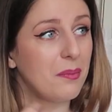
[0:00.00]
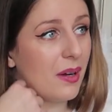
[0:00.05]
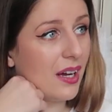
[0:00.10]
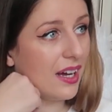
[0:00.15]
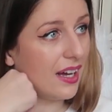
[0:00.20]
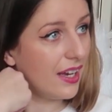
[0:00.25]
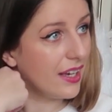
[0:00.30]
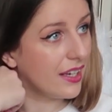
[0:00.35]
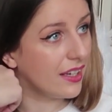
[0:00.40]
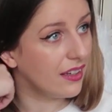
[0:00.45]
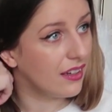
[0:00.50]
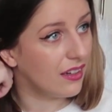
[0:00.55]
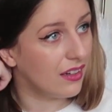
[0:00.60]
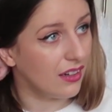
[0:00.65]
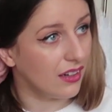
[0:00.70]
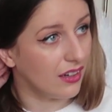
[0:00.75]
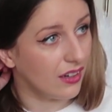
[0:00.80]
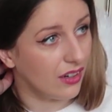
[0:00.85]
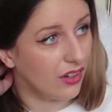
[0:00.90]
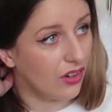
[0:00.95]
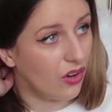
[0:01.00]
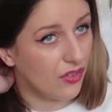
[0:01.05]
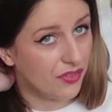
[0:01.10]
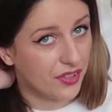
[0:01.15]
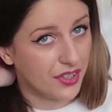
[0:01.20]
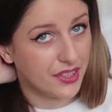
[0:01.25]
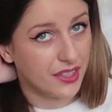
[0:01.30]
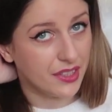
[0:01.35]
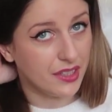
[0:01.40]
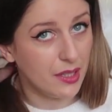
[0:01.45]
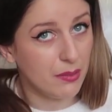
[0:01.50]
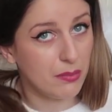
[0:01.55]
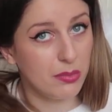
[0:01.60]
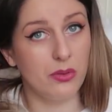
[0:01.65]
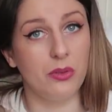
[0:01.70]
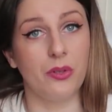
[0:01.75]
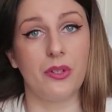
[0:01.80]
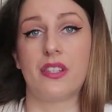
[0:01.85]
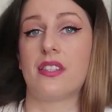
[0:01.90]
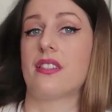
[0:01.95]
my over-the-knee
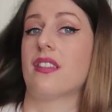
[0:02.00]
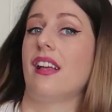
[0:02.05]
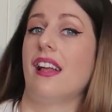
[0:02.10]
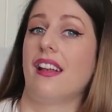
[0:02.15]
boots,